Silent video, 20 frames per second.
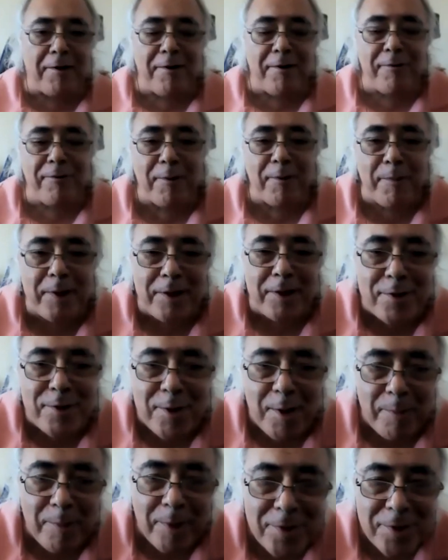you for being
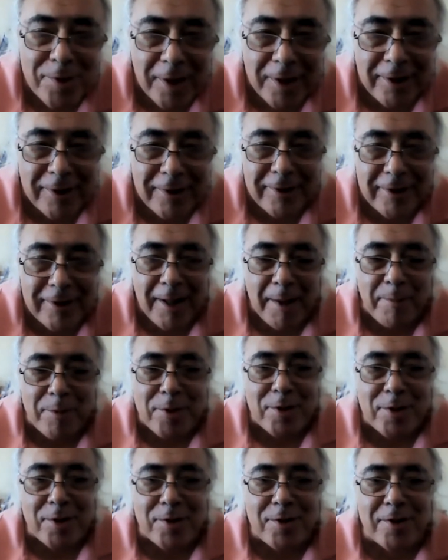so much like
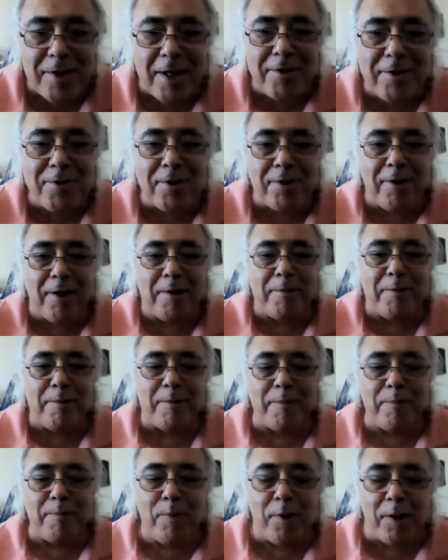Emerson's nature and
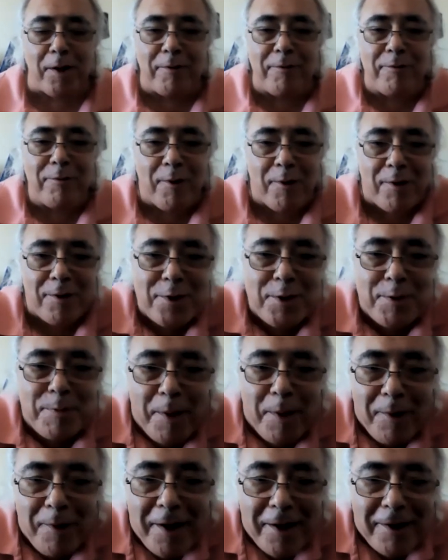putting forth
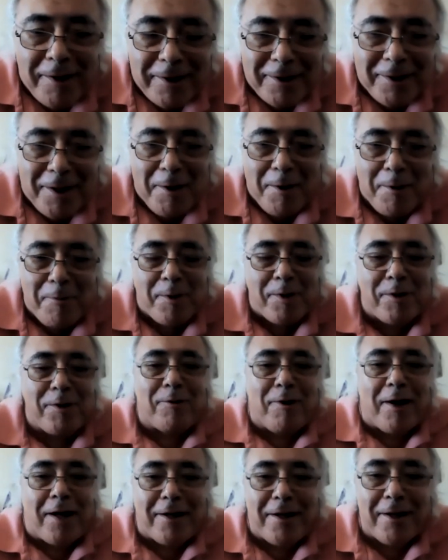spirit, with
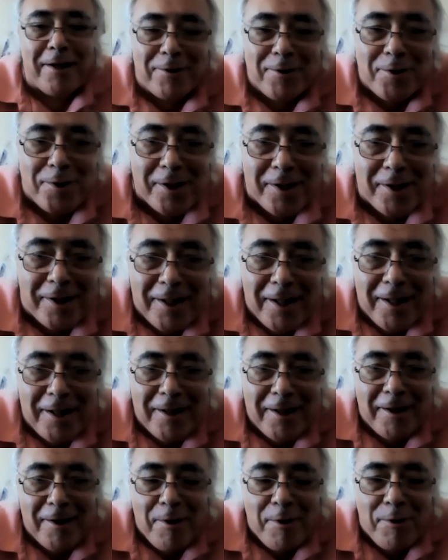great energy
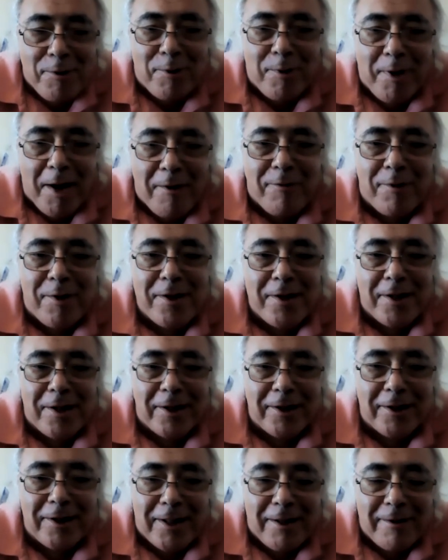through
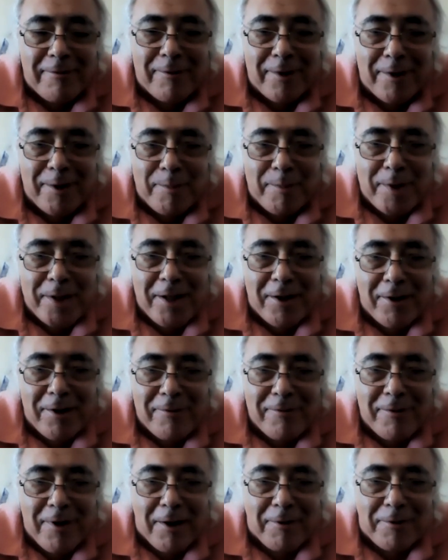everything, even the
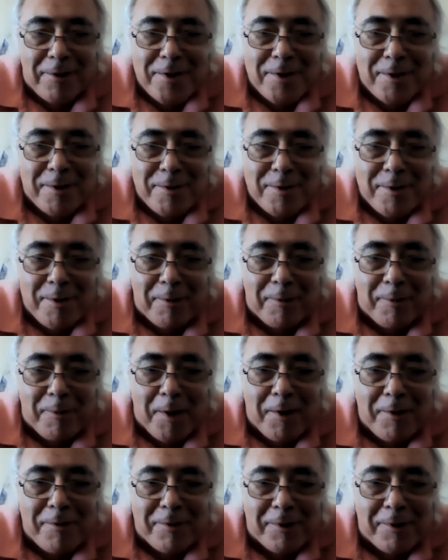Moderna virus. It's a
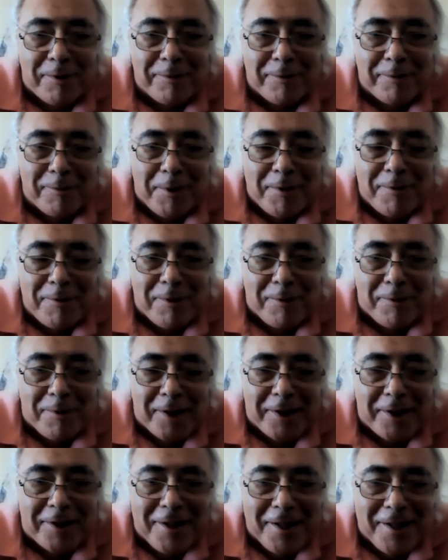wonderful, wonderful
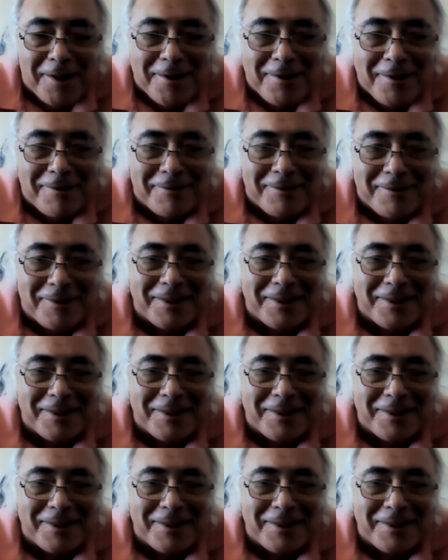reading. Thank you.